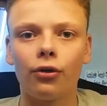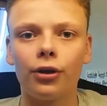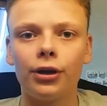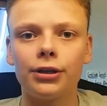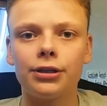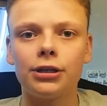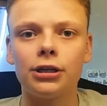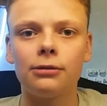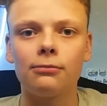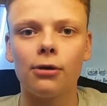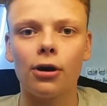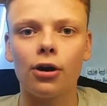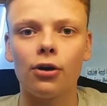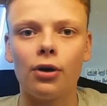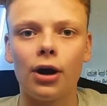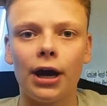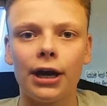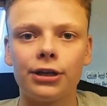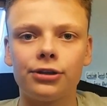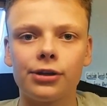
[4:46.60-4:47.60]
Creatine
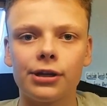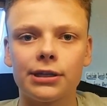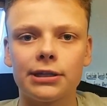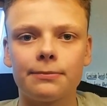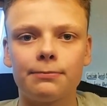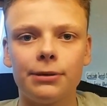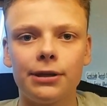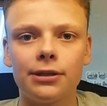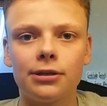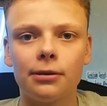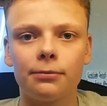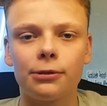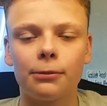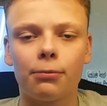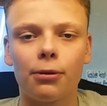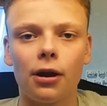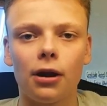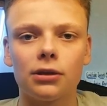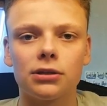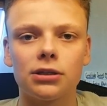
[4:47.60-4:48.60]
monohydrate speeds up
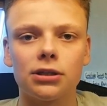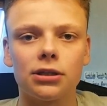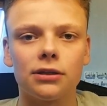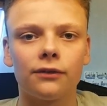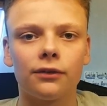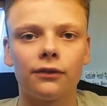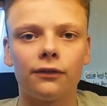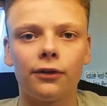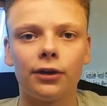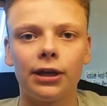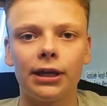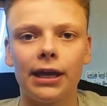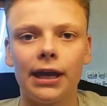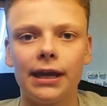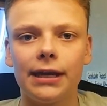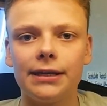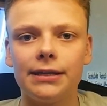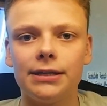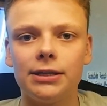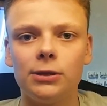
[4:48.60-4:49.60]
the process of converting
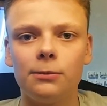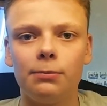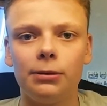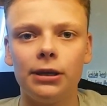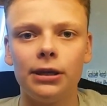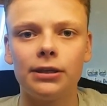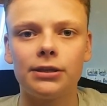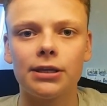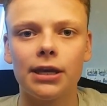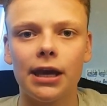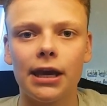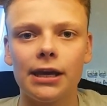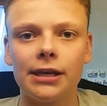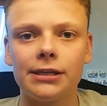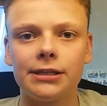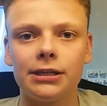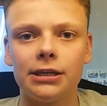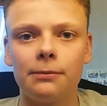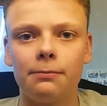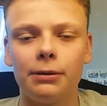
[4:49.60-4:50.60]
ADP to
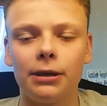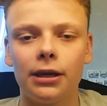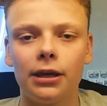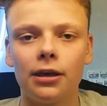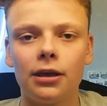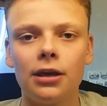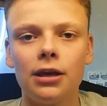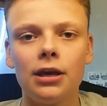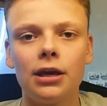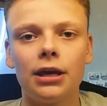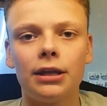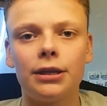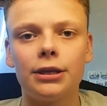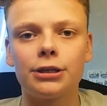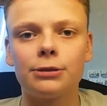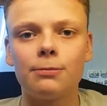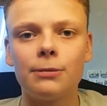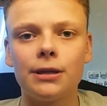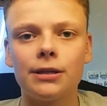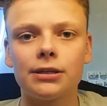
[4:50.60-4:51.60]
ATP.
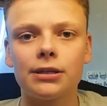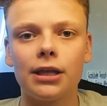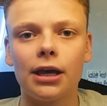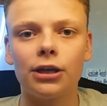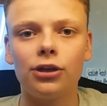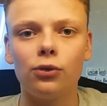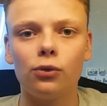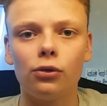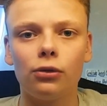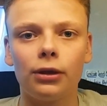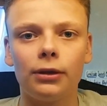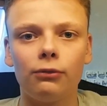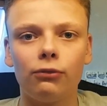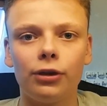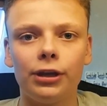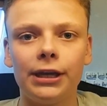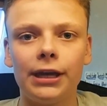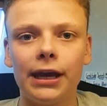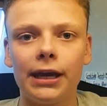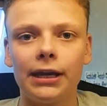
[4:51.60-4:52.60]
This means that you will
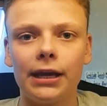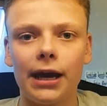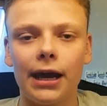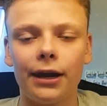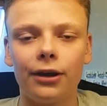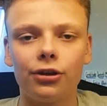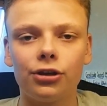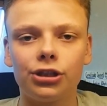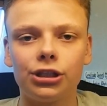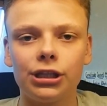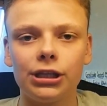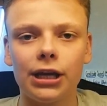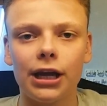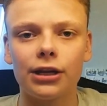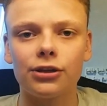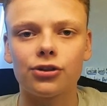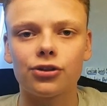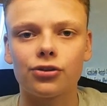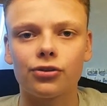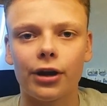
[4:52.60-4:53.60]
regain energy
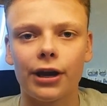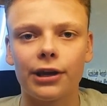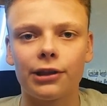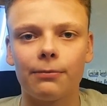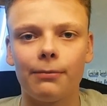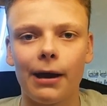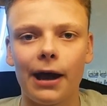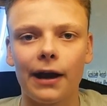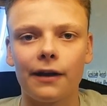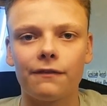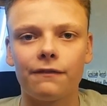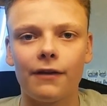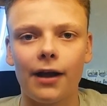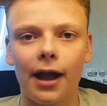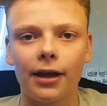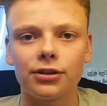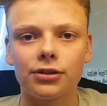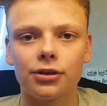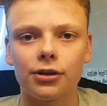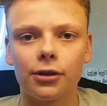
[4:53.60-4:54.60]
and strength back
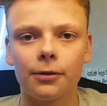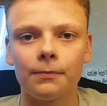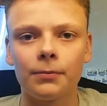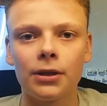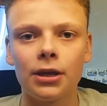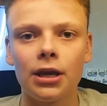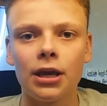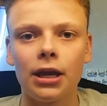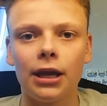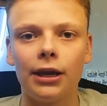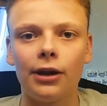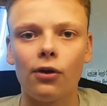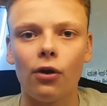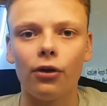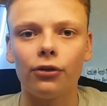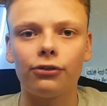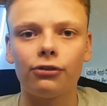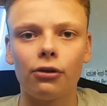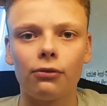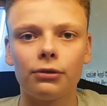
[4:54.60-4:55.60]
faster. It
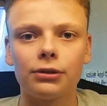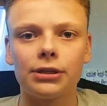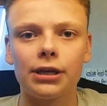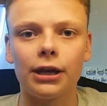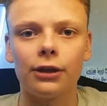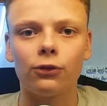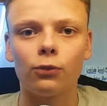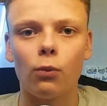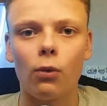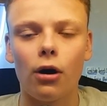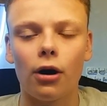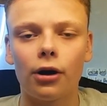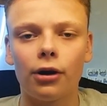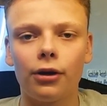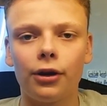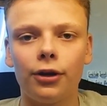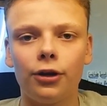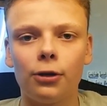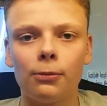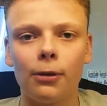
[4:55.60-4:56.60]
also retains
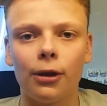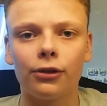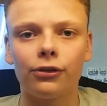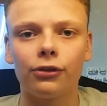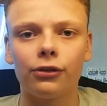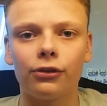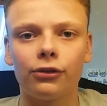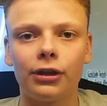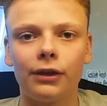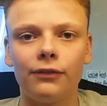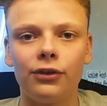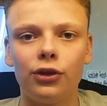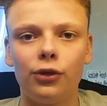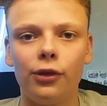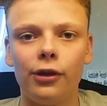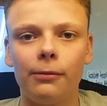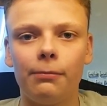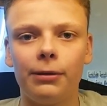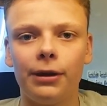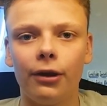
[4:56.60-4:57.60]
water in your muscles, giving
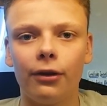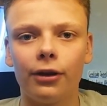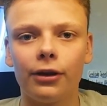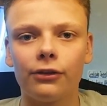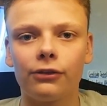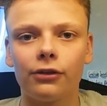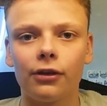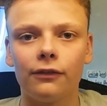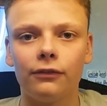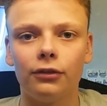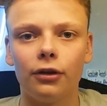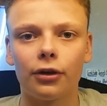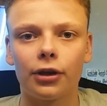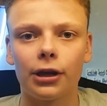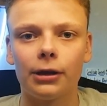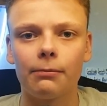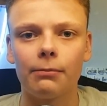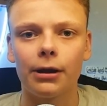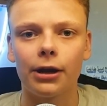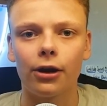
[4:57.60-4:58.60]
you the appearance of
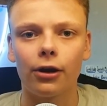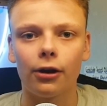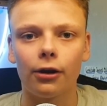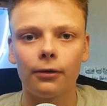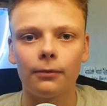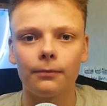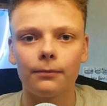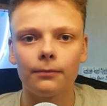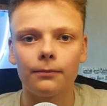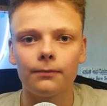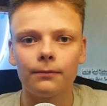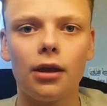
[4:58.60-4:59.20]
looking bigger.